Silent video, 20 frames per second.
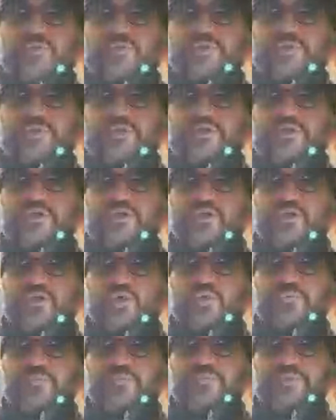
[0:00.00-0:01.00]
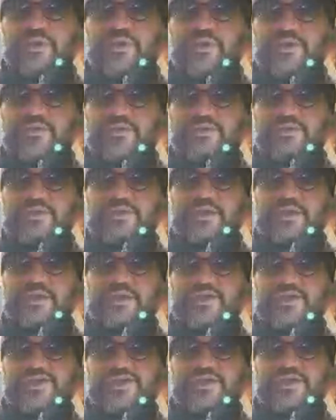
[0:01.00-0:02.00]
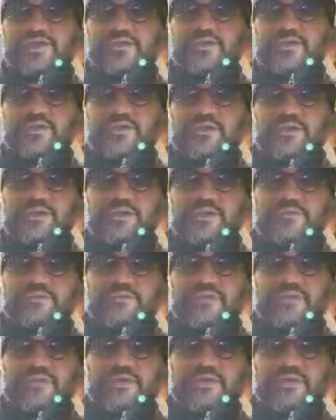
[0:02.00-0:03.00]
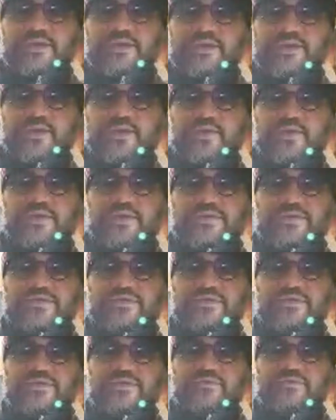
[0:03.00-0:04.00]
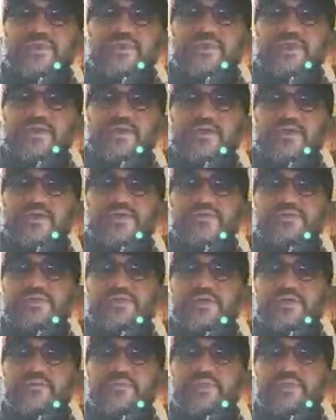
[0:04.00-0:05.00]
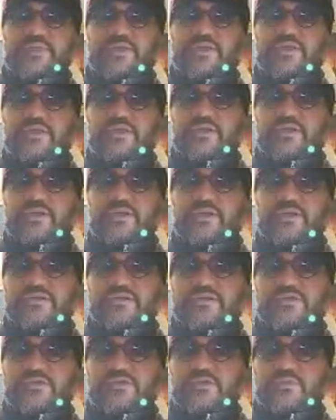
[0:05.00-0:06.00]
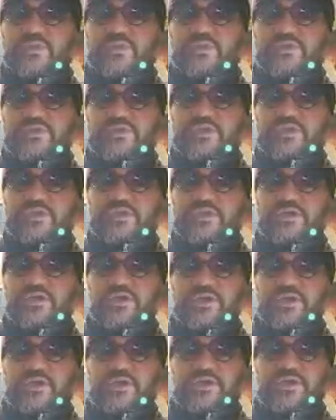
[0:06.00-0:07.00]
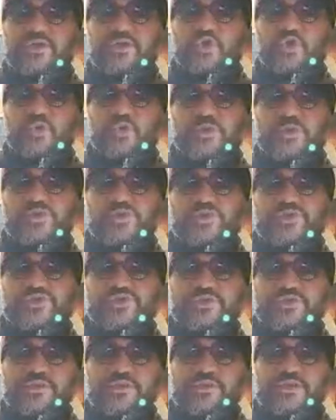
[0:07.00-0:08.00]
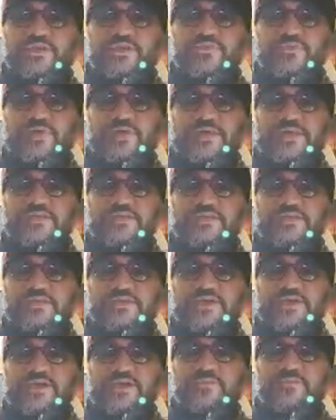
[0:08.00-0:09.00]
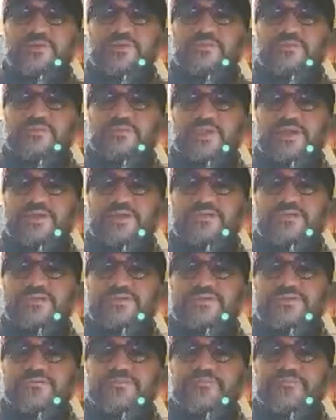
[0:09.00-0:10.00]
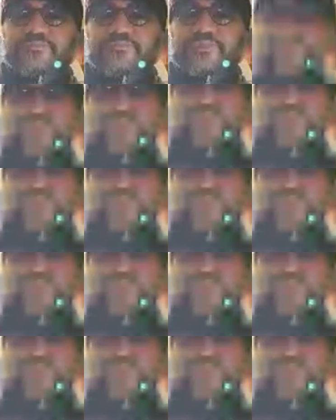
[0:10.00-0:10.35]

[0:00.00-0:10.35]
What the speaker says: the new generation began to perceive greatness and meaning in his poetry to which their fathers had been blind. The